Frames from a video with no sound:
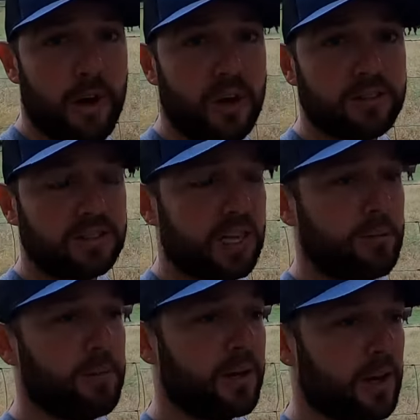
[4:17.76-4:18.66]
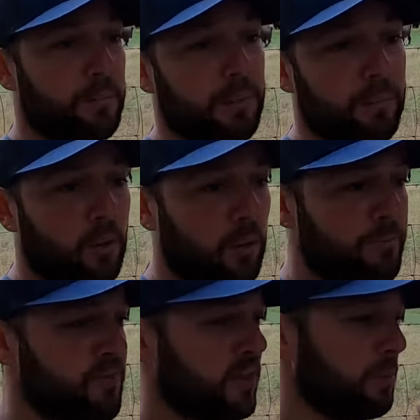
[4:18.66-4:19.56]
Mountains and pick up a
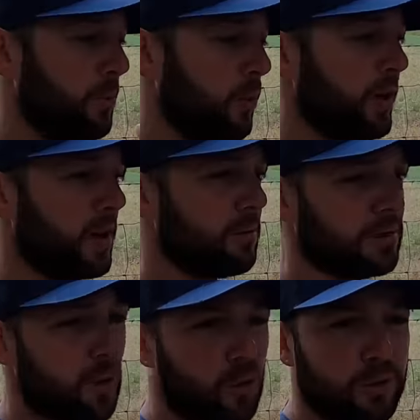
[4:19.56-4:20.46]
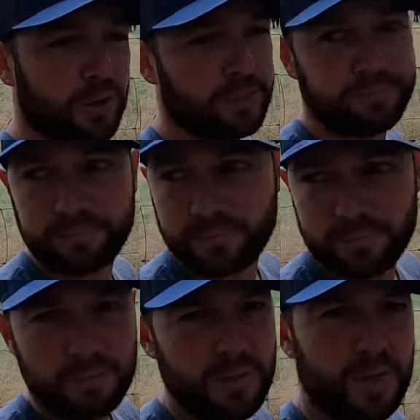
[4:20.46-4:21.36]
bull. The bull here was older.
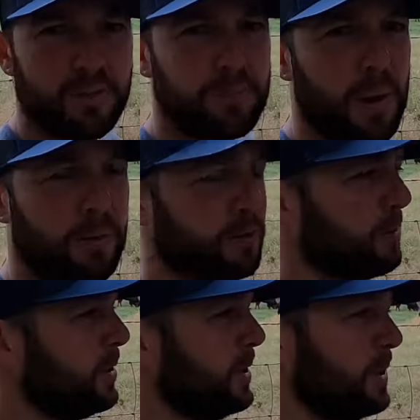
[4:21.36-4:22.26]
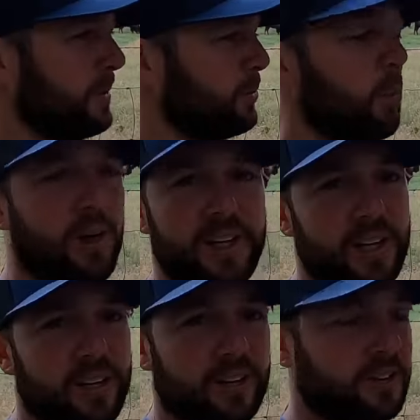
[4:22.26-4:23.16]
He was probably twenty
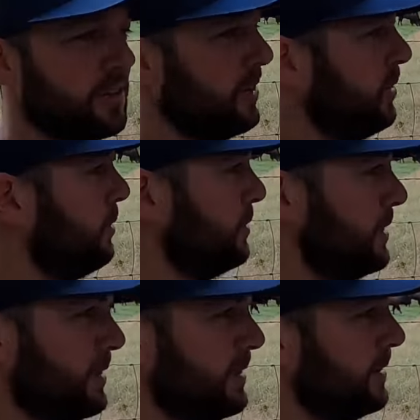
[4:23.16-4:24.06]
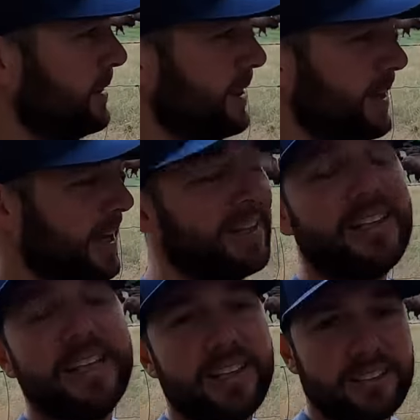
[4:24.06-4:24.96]
years old, at
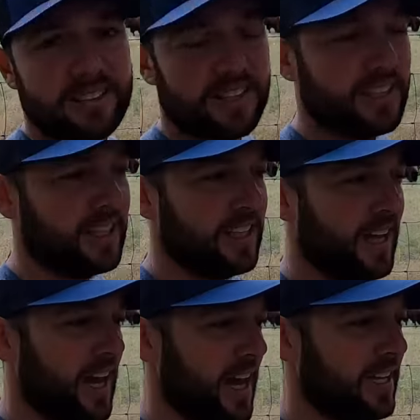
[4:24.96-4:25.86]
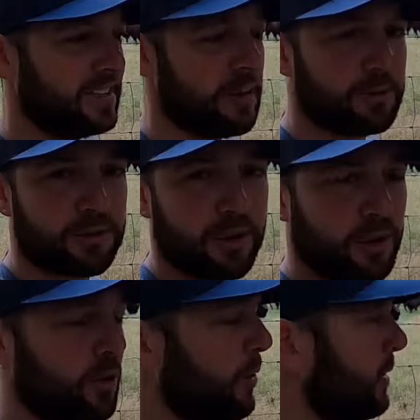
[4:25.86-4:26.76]
least. Uh, his name was
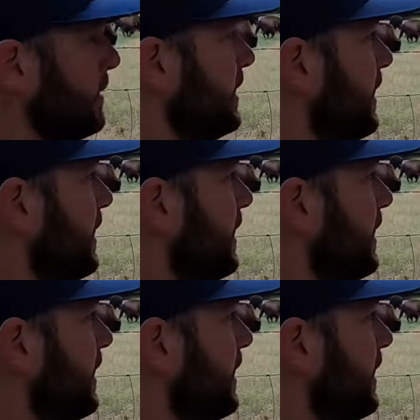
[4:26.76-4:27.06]
Crooked Horn.